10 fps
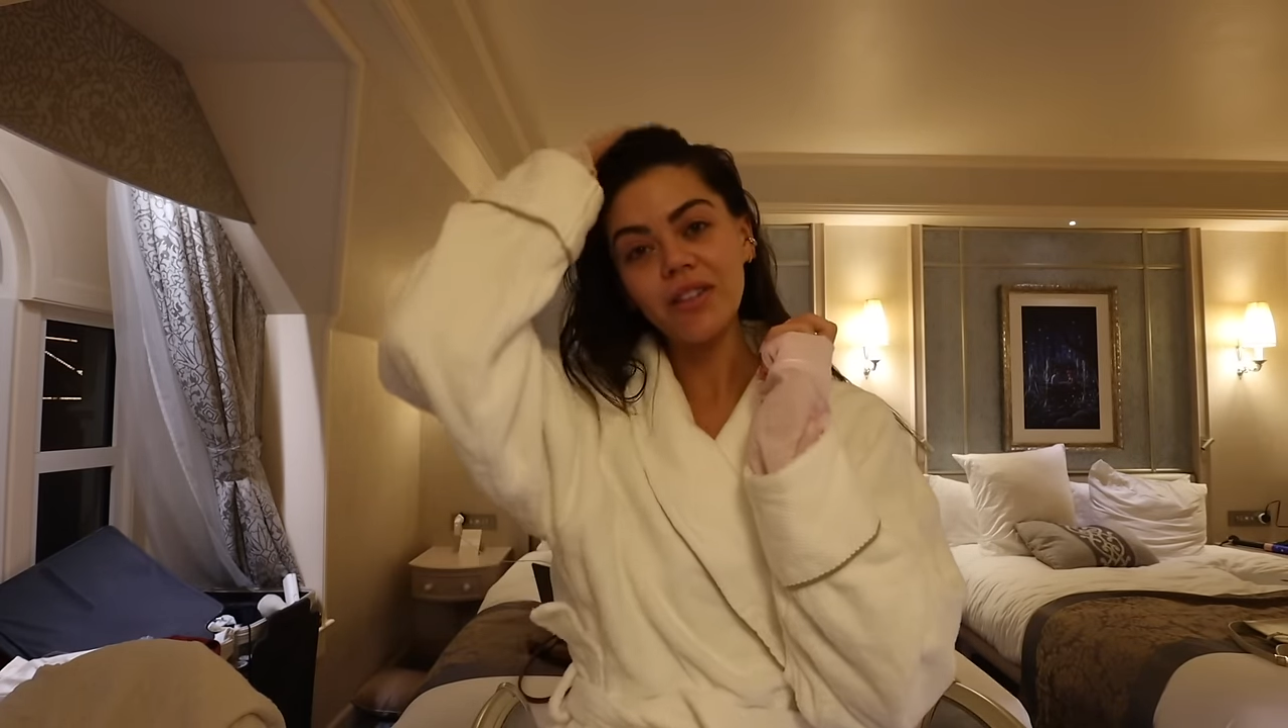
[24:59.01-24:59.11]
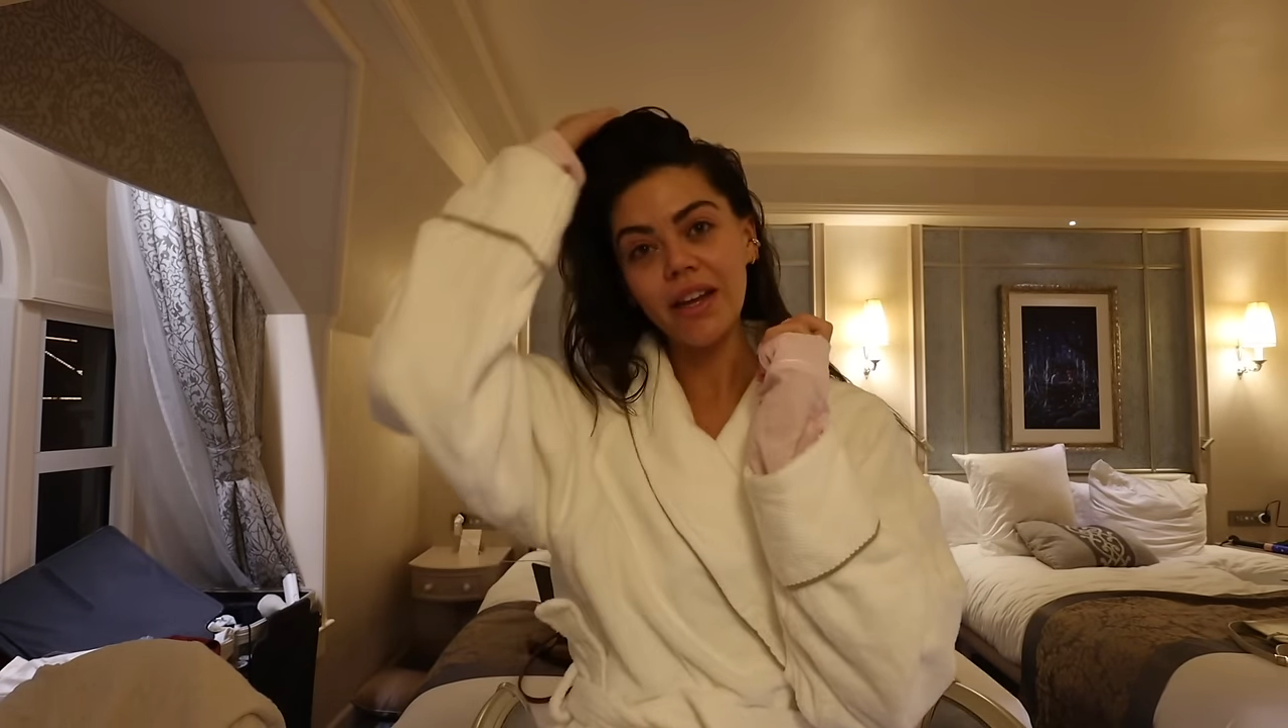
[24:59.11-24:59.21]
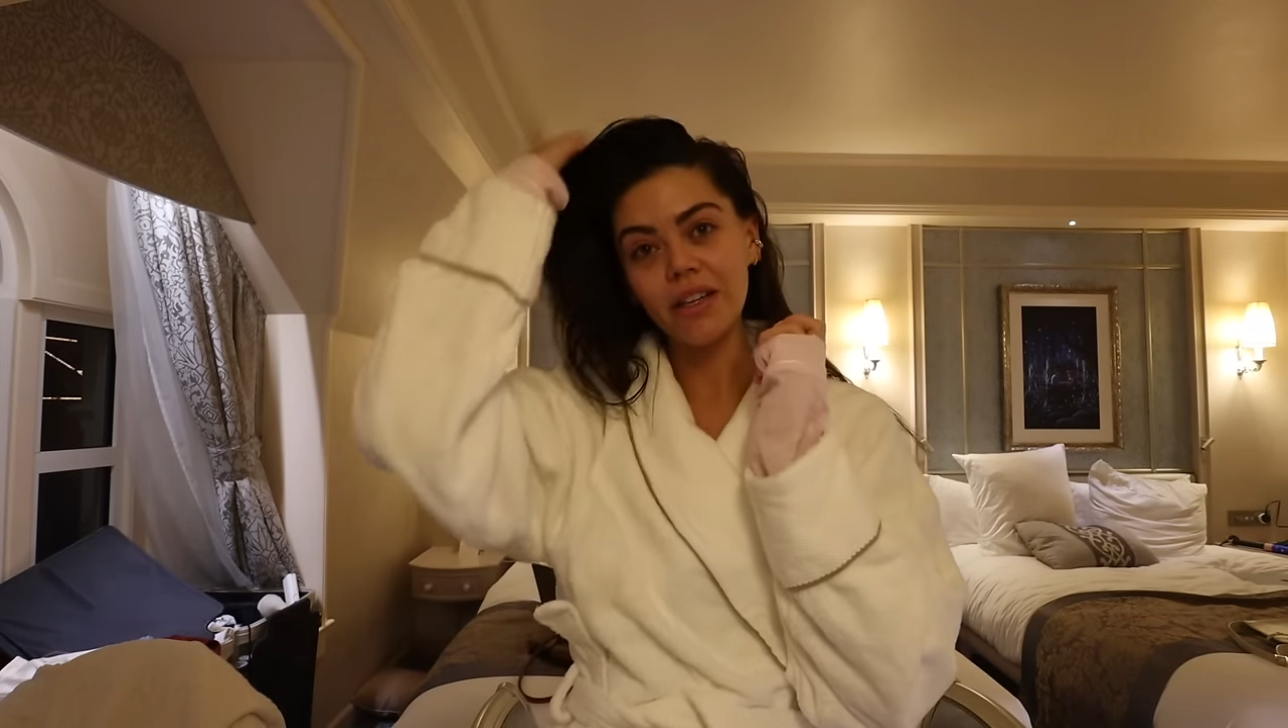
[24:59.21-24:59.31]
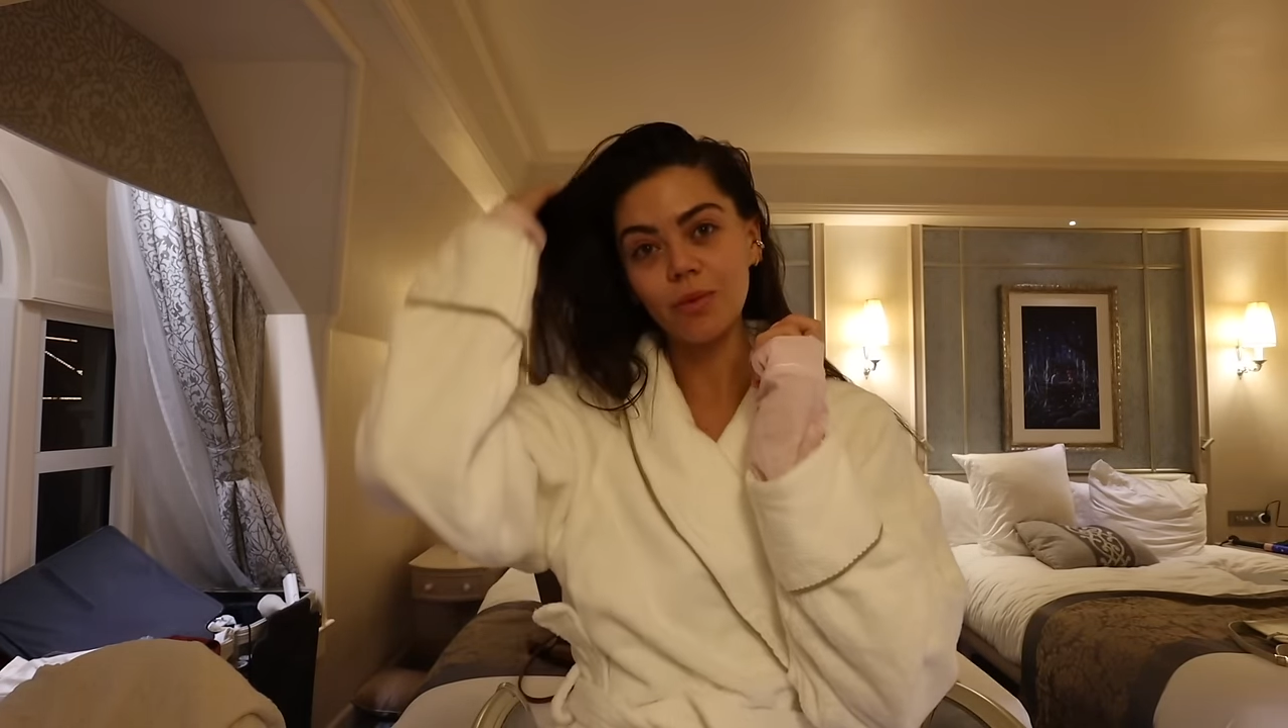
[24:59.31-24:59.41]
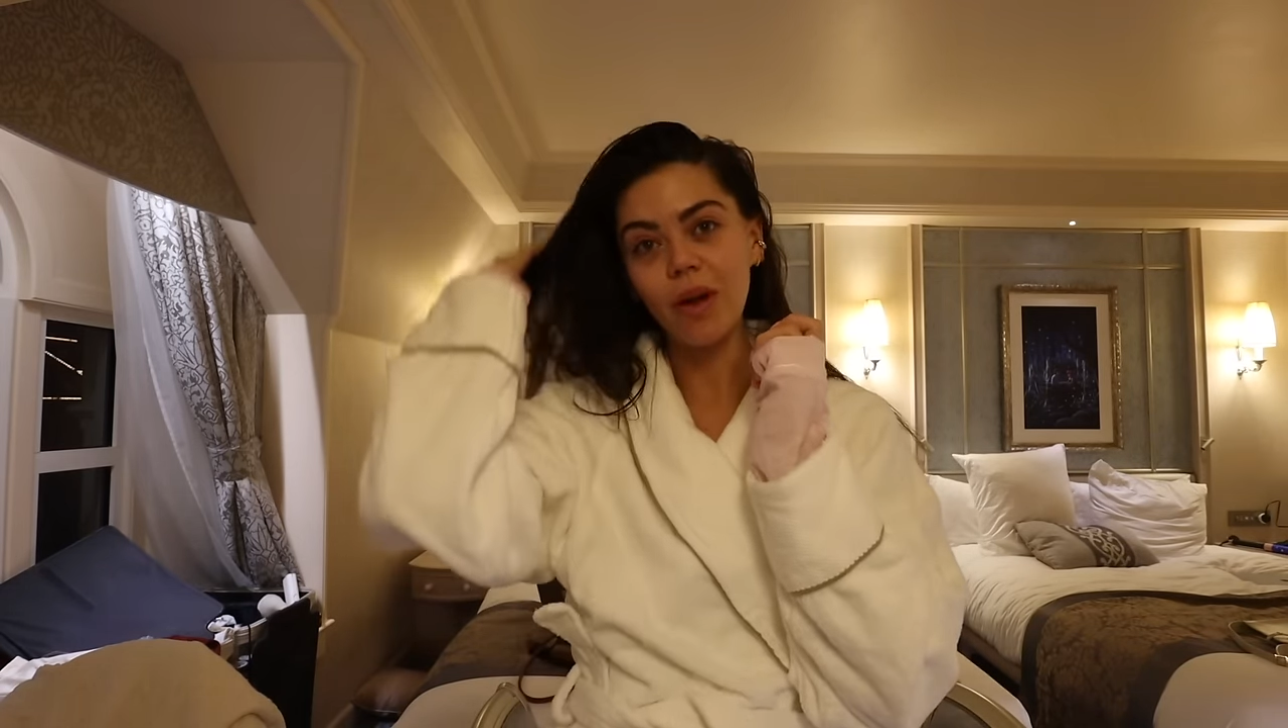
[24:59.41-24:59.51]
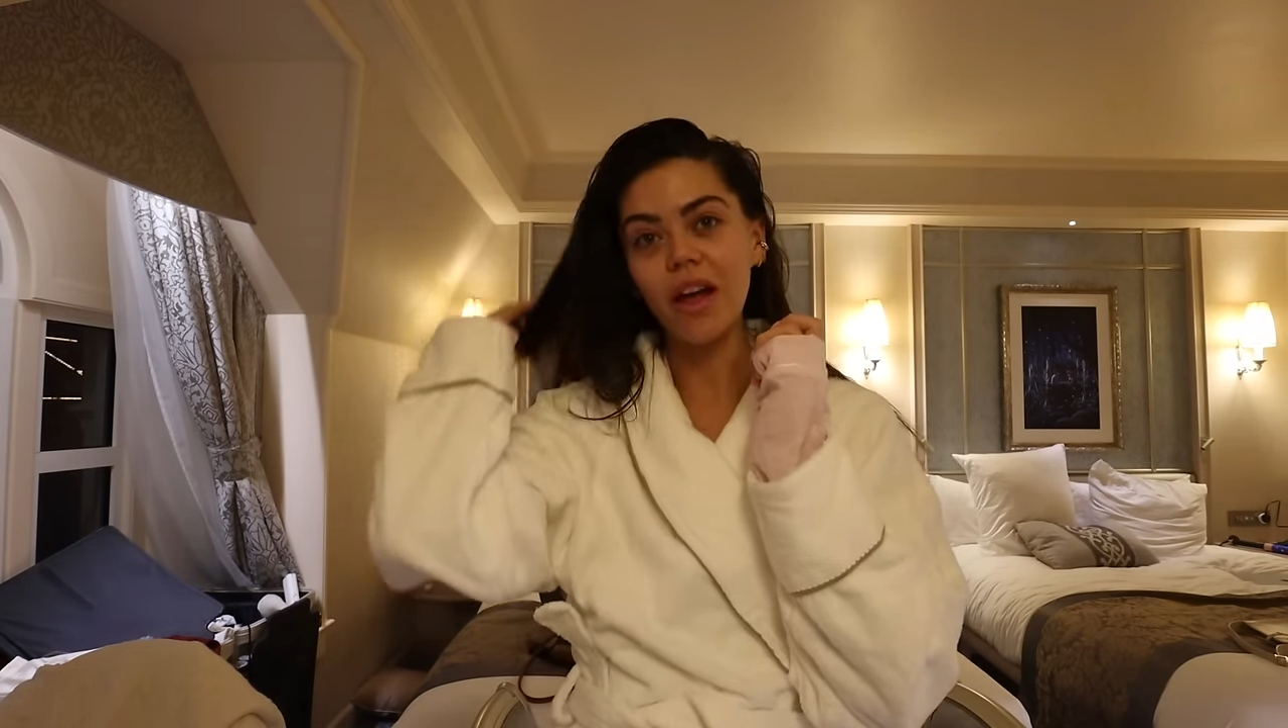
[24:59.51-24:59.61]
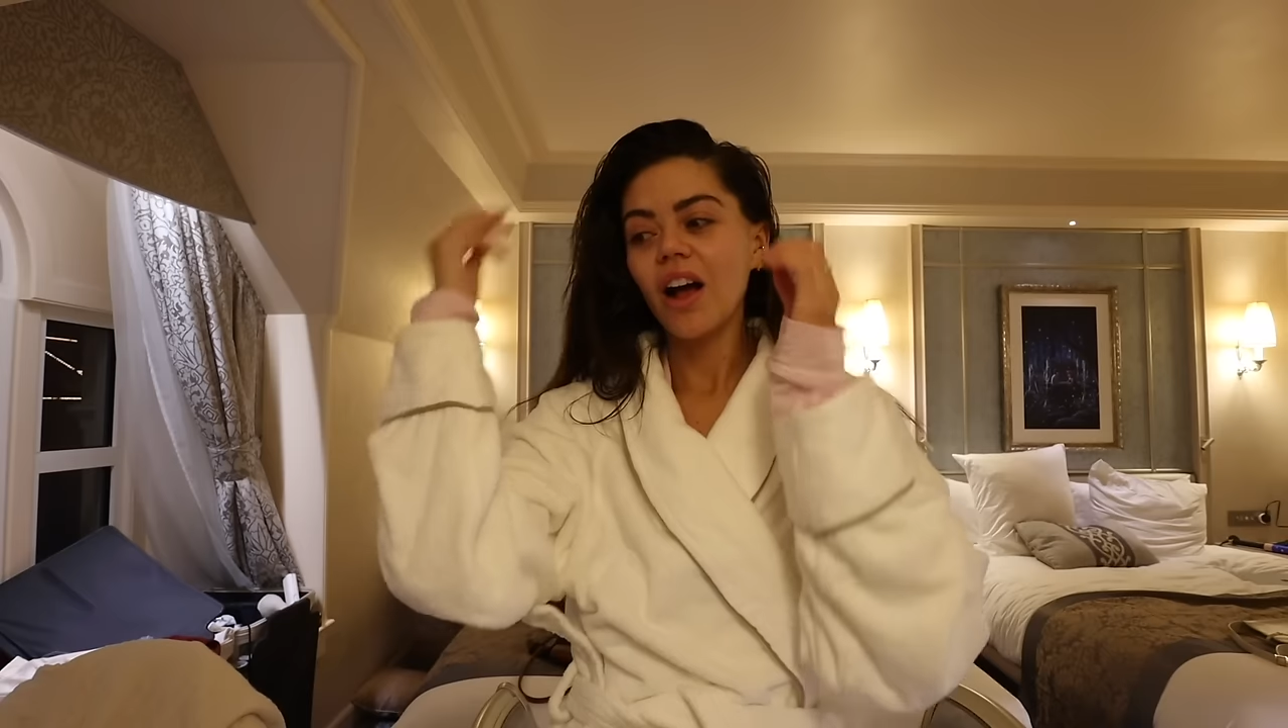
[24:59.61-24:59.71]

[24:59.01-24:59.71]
days where